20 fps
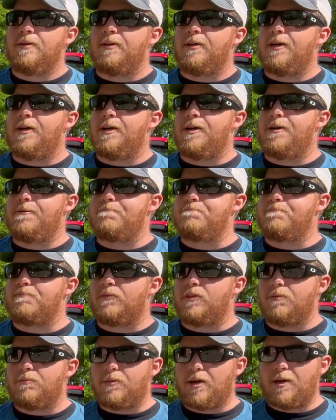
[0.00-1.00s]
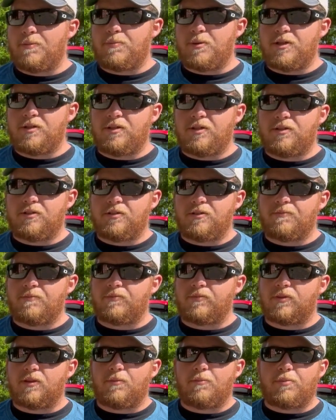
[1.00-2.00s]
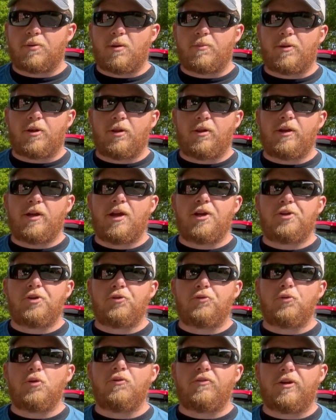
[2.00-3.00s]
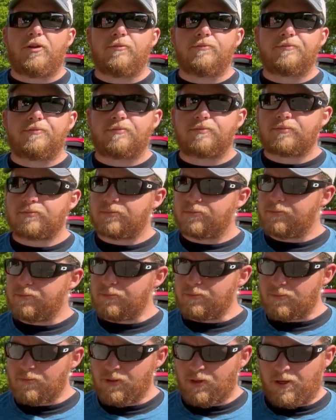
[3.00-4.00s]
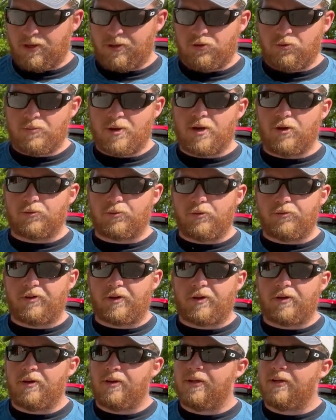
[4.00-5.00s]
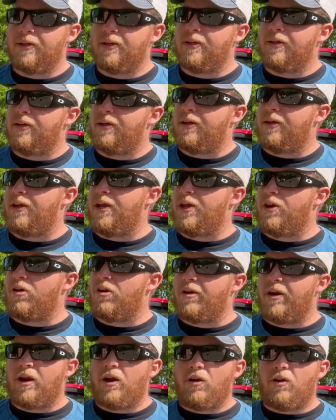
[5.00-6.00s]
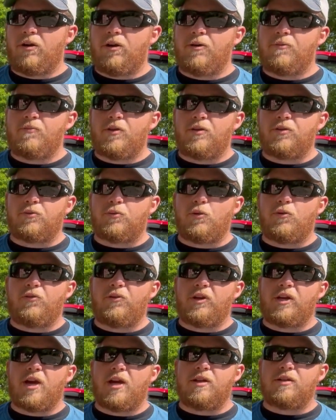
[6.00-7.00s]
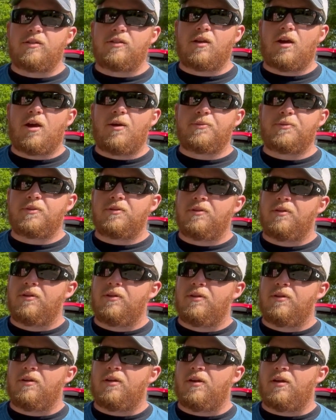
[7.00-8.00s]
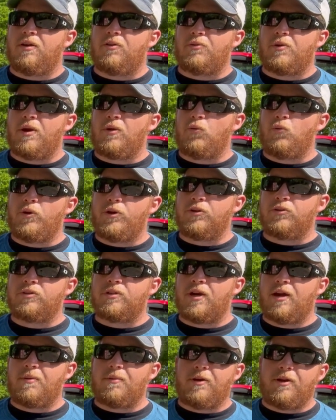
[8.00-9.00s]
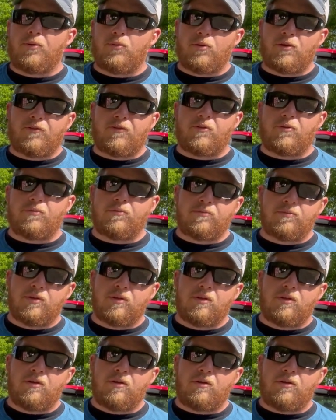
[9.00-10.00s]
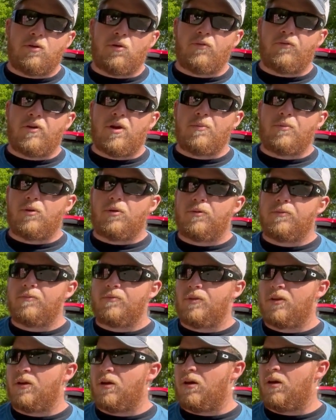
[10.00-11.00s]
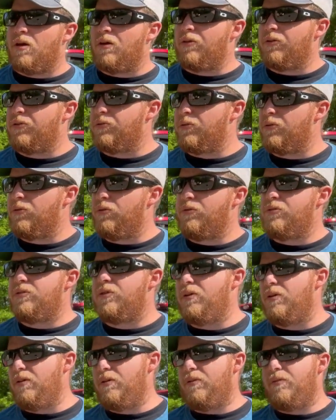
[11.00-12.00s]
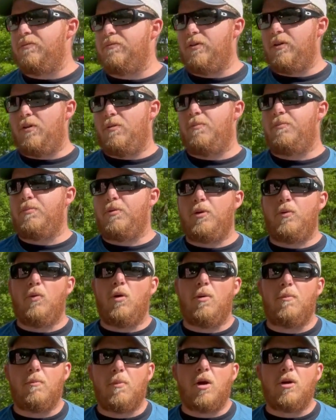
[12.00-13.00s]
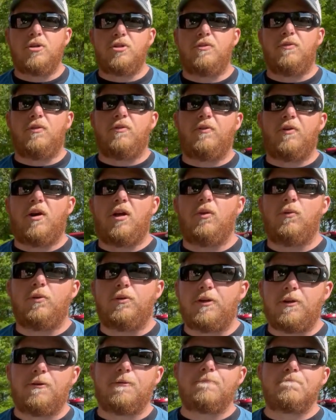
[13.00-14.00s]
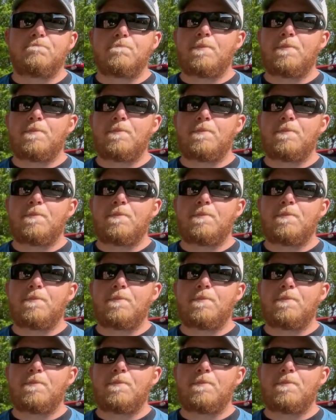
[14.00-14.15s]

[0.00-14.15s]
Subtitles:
My business, primarily I do roofing. I do metal roofing. In our area, the roofing kind of stops around winter time, anywhere from November on through to pretty well March of the following year.